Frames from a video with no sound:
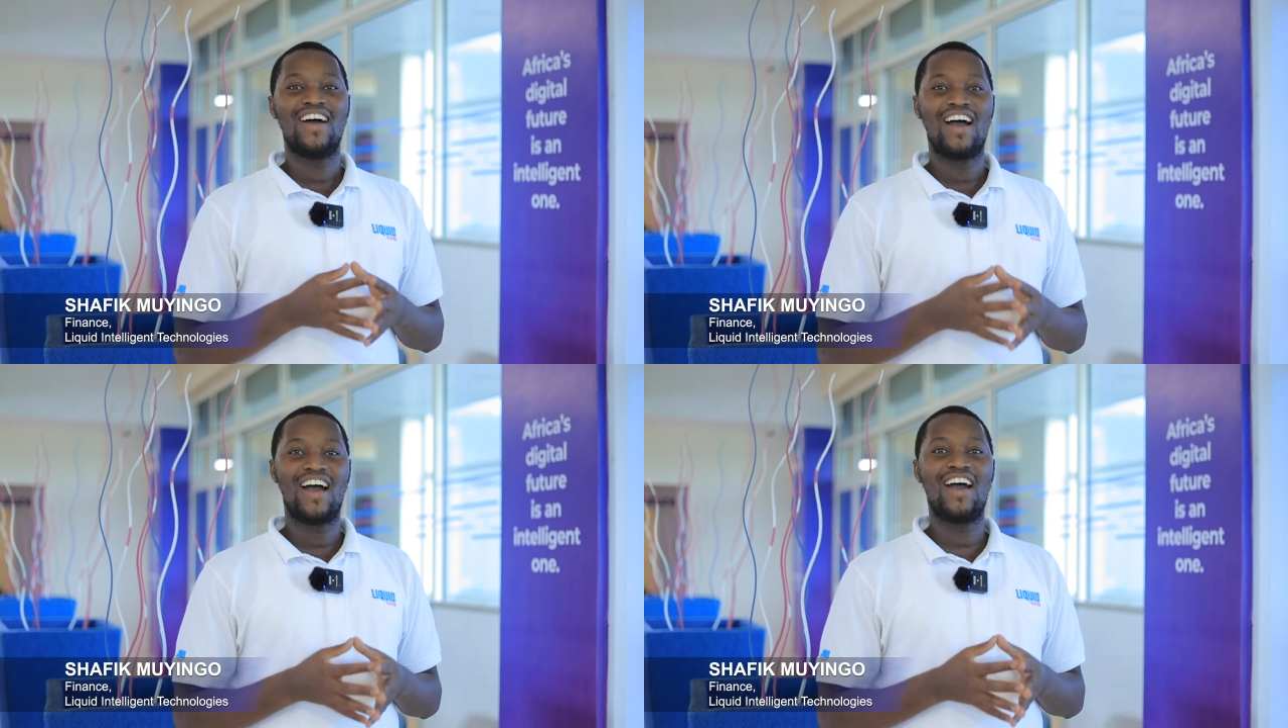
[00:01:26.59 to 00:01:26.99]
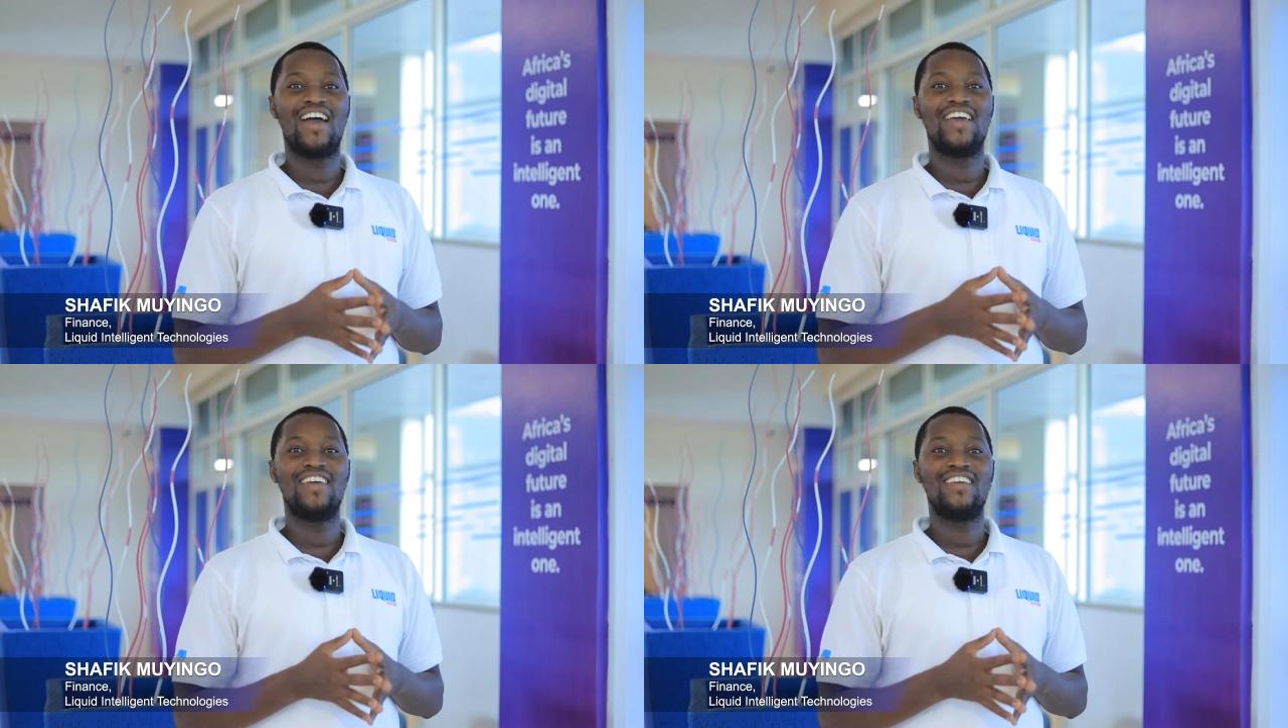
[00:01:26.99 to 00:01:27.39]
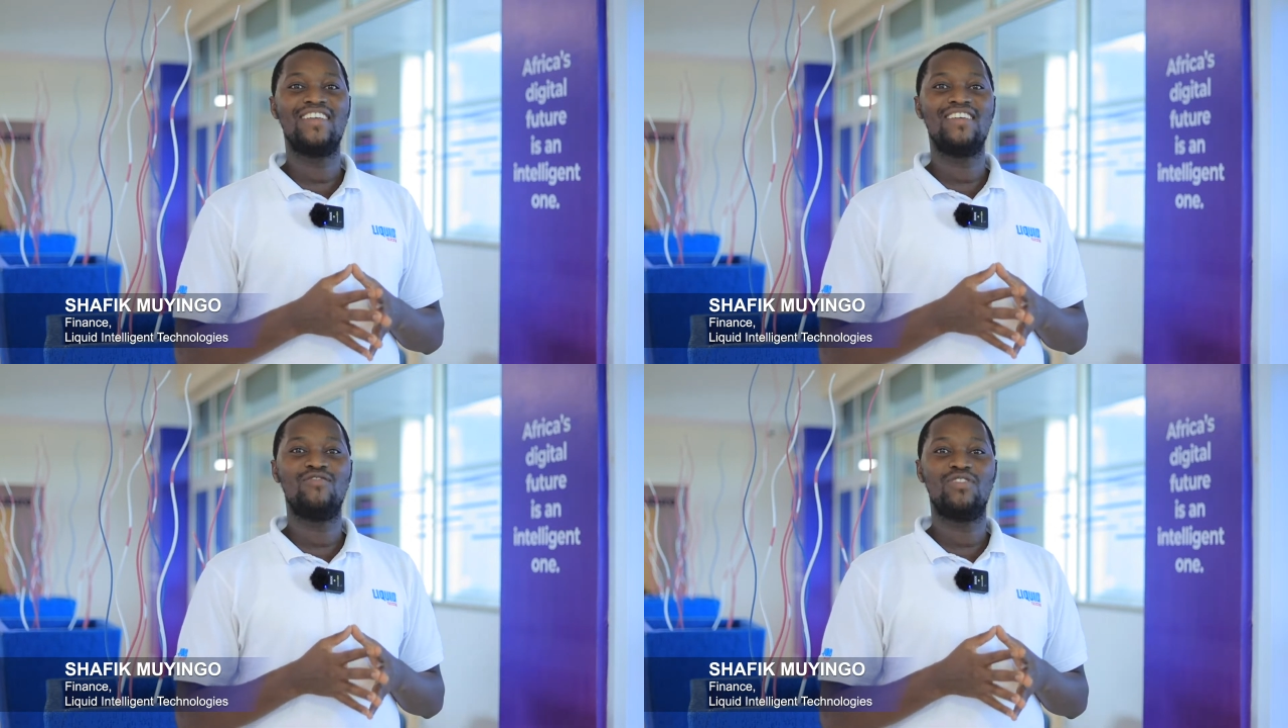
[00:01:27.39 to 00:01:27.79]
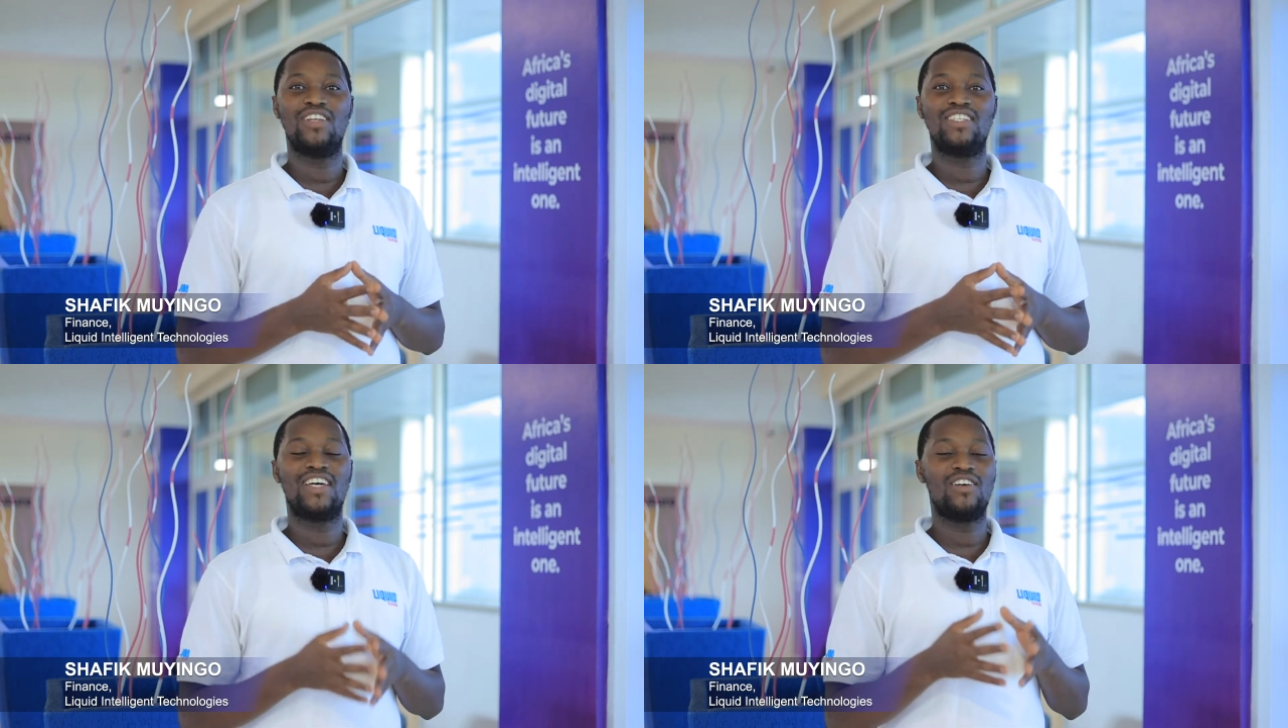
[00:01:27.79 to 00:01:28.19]
high
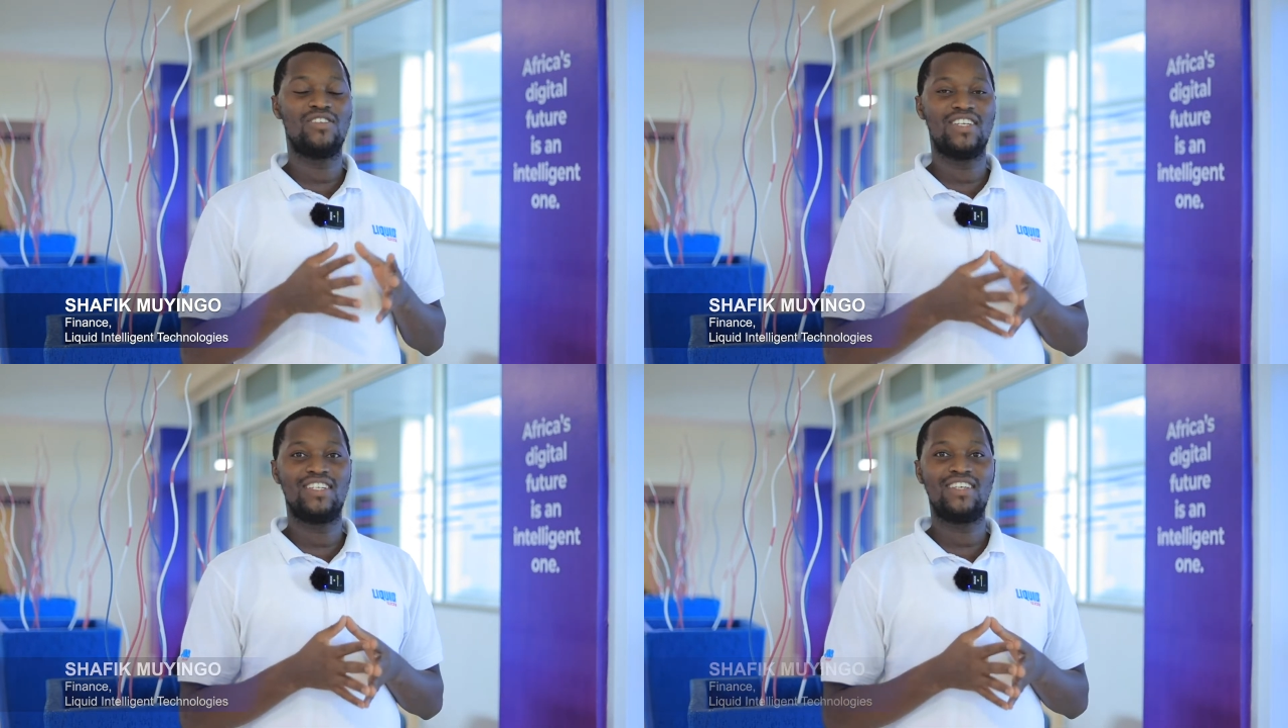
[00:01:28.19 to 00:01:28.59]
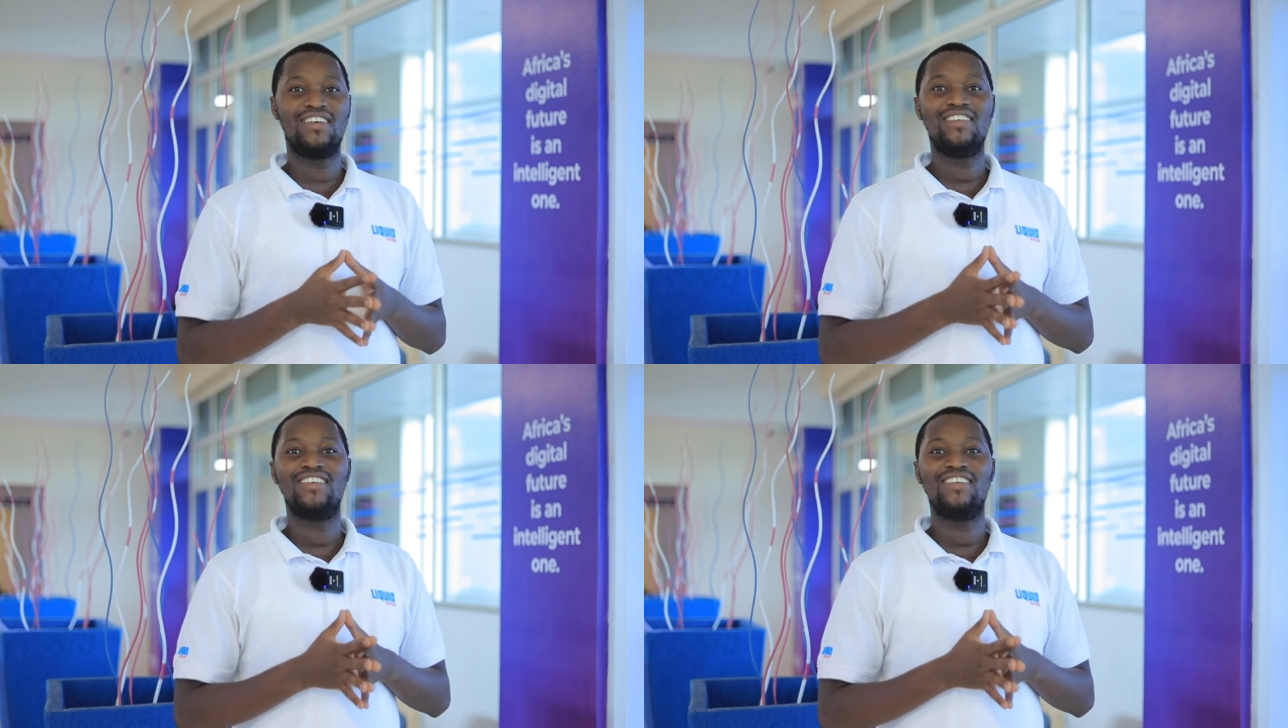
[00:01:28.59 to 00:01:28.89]
volatile data.